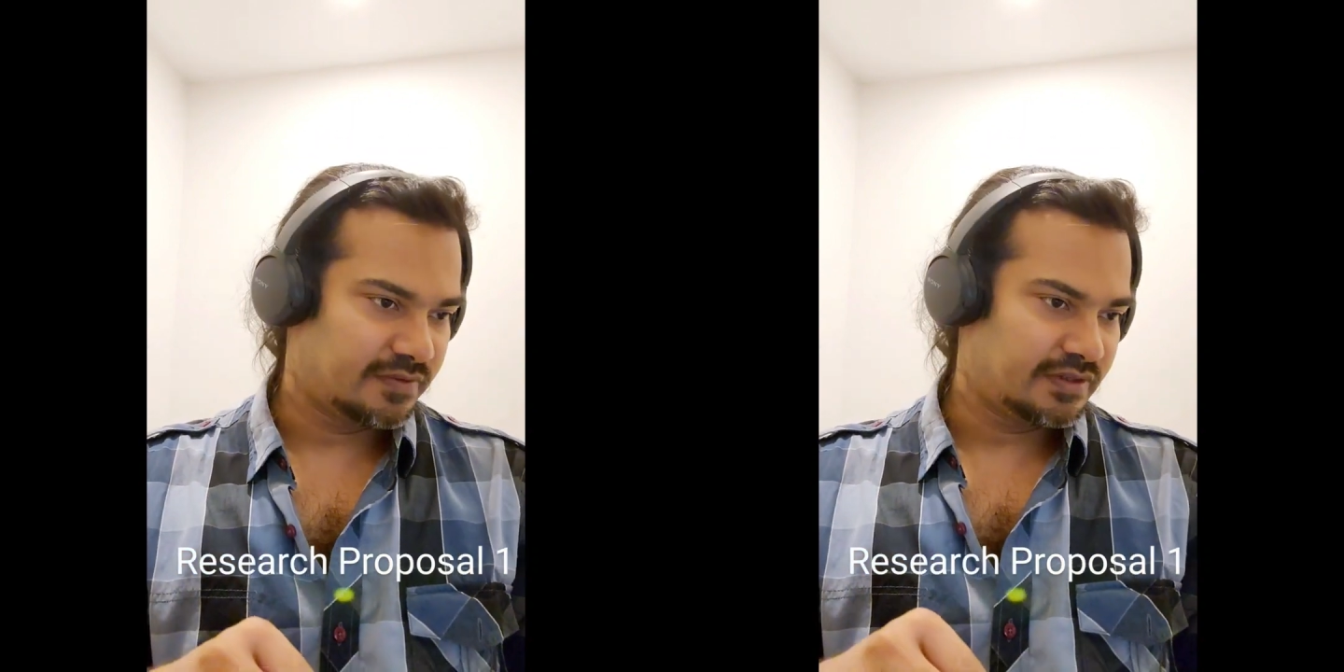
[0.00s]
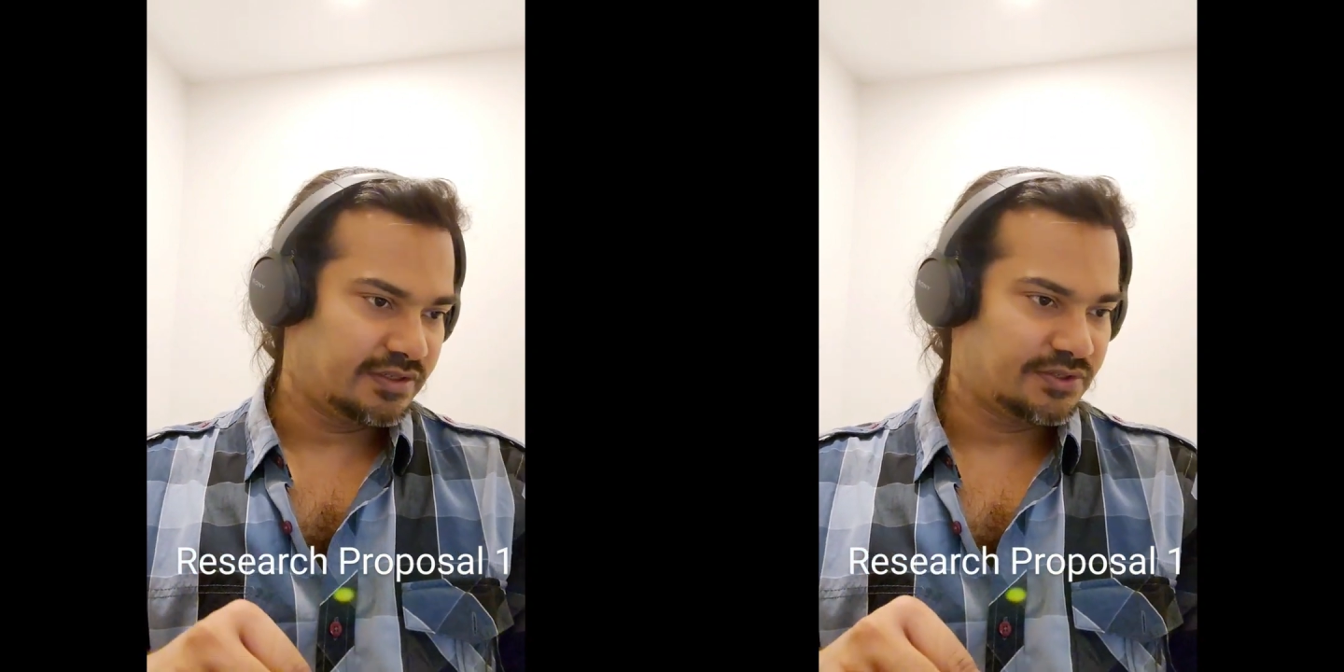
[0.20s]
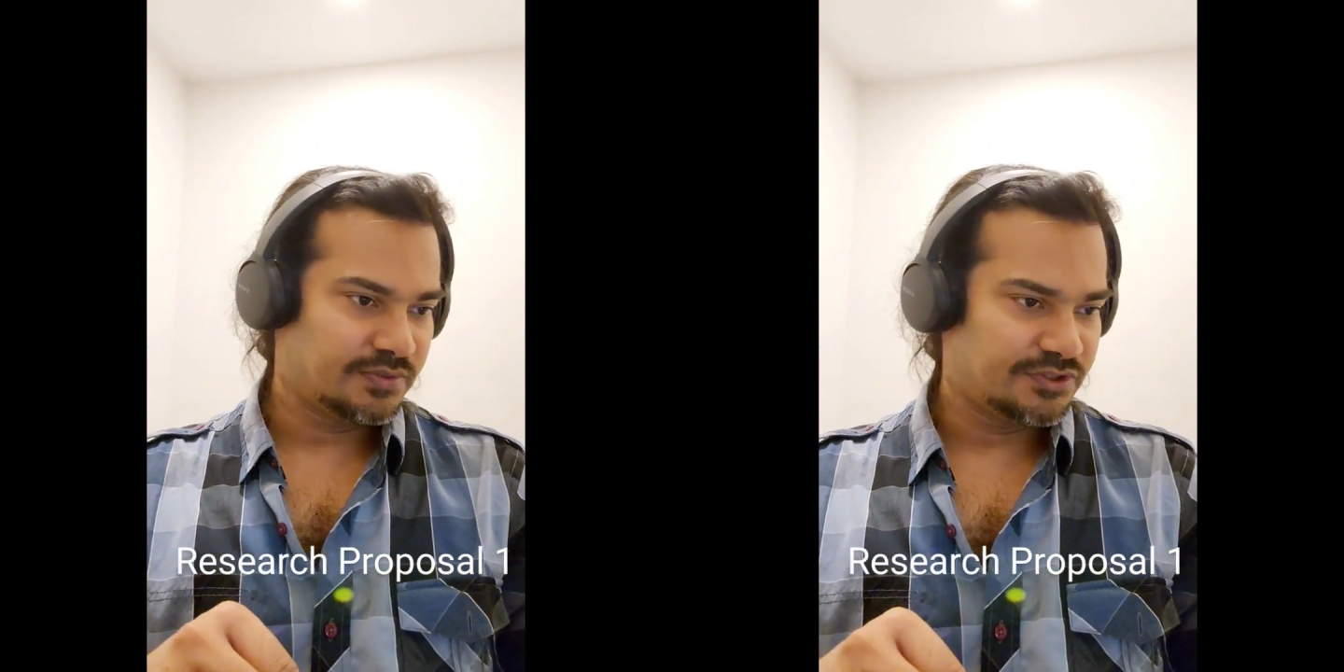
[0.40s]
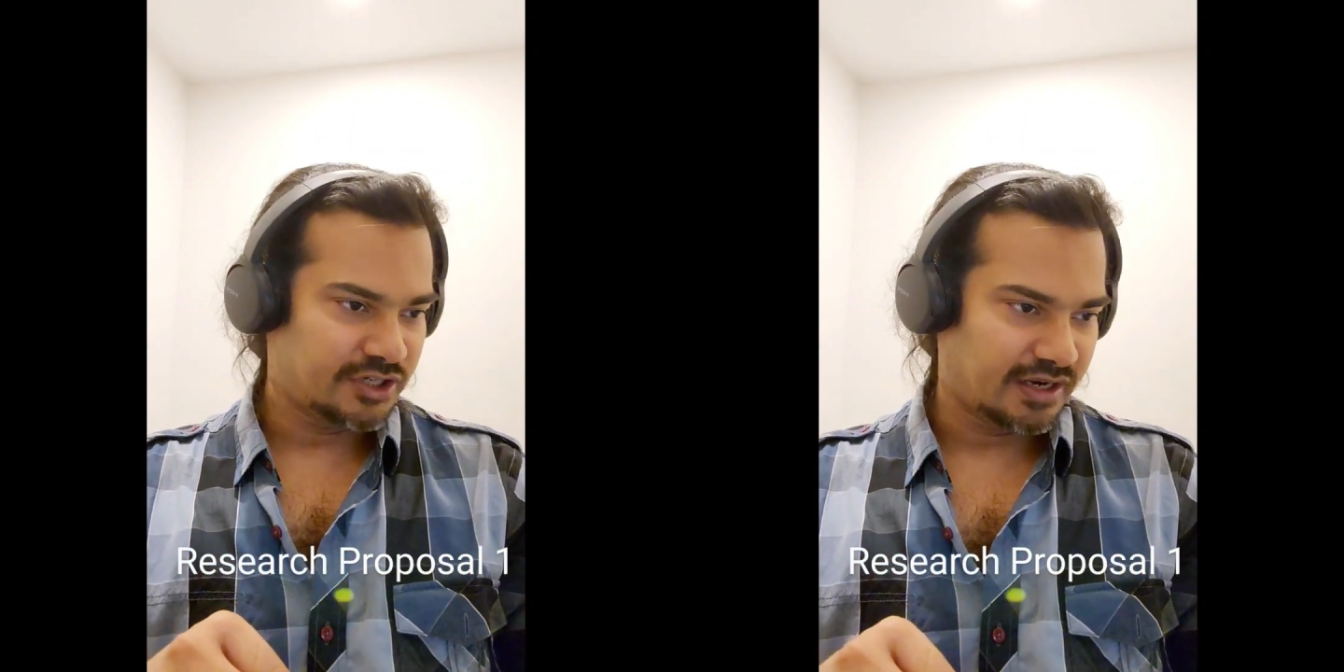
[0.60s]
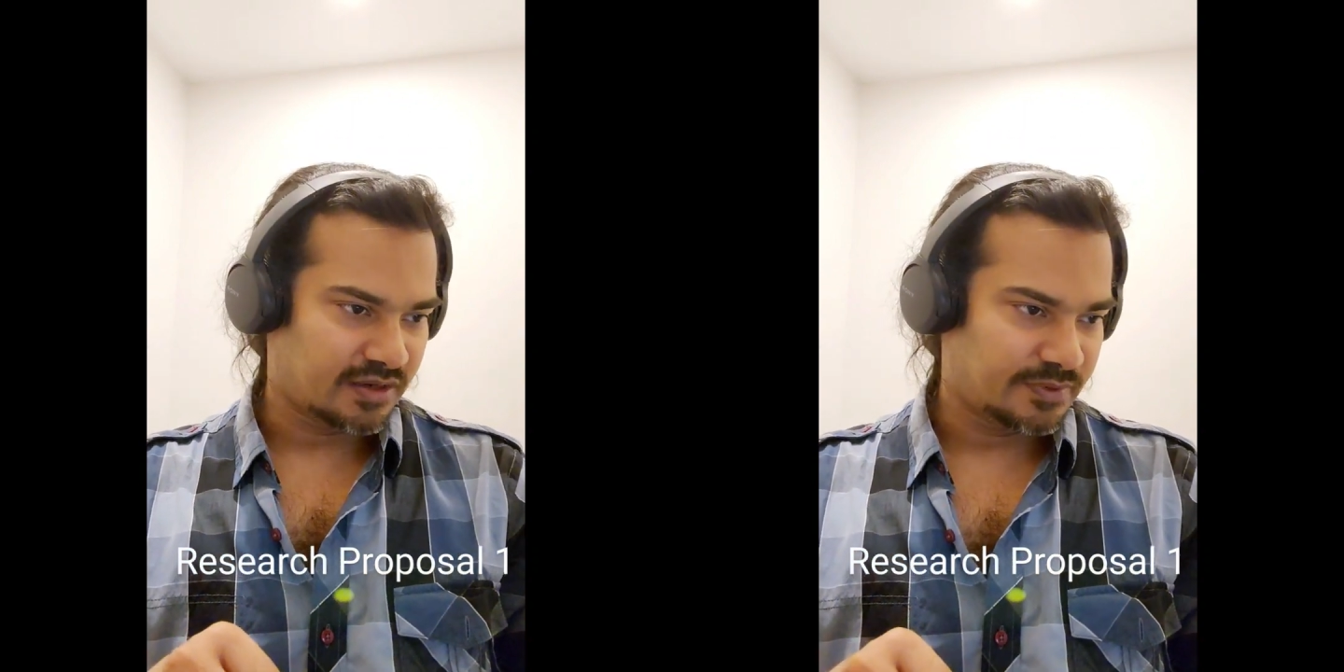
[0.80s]
were these two
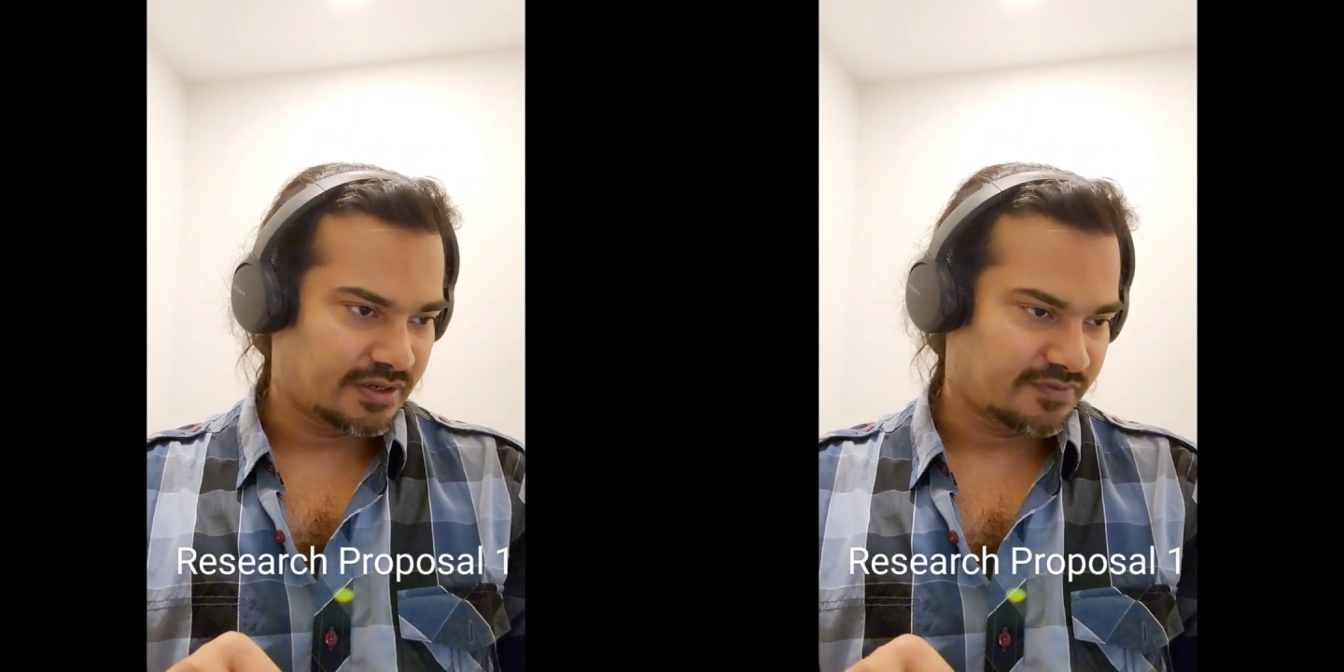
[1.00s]
gentlemen.